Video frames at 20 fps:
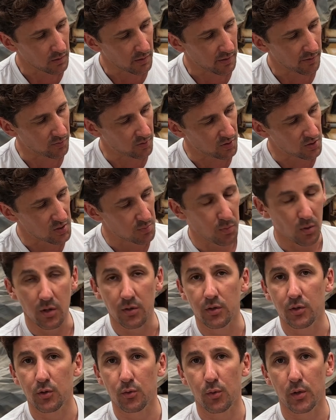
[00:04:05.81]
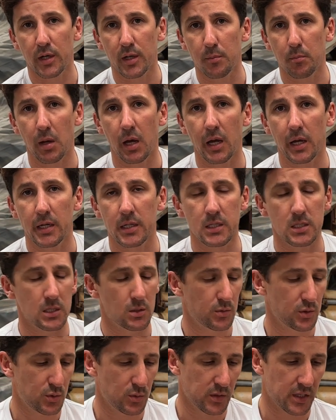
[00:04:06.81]
evidenced by the green paint,
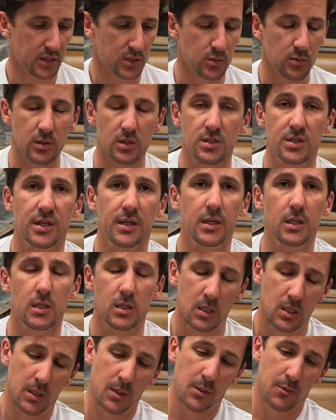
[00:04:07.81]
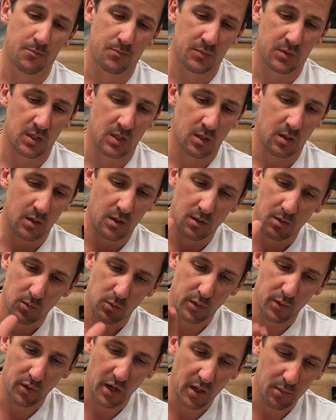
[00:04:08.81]
which we'll get to in a second.
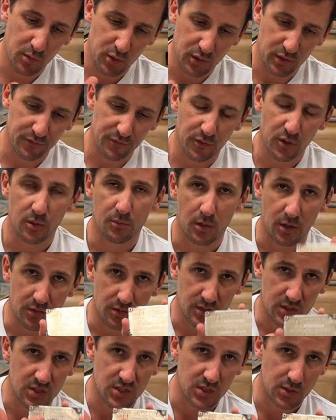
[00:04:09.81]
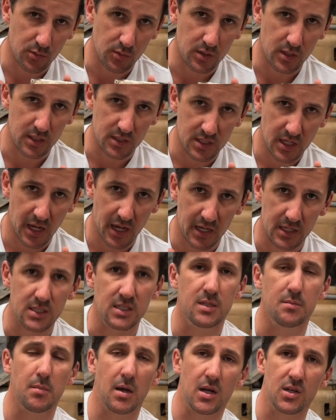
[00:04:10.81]
We were able to confirm though that this serial tag
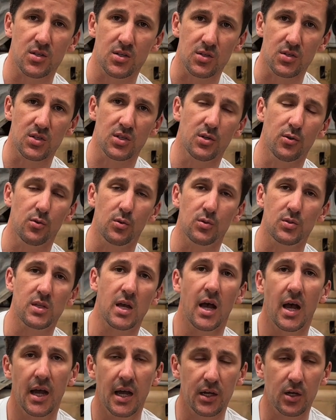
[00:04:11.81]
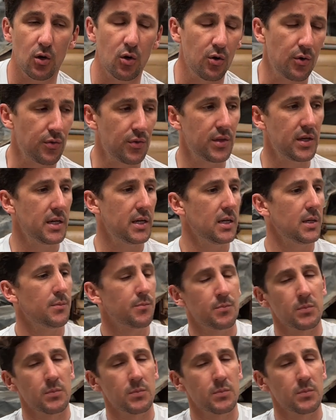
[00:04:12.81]
did match the serial tag on the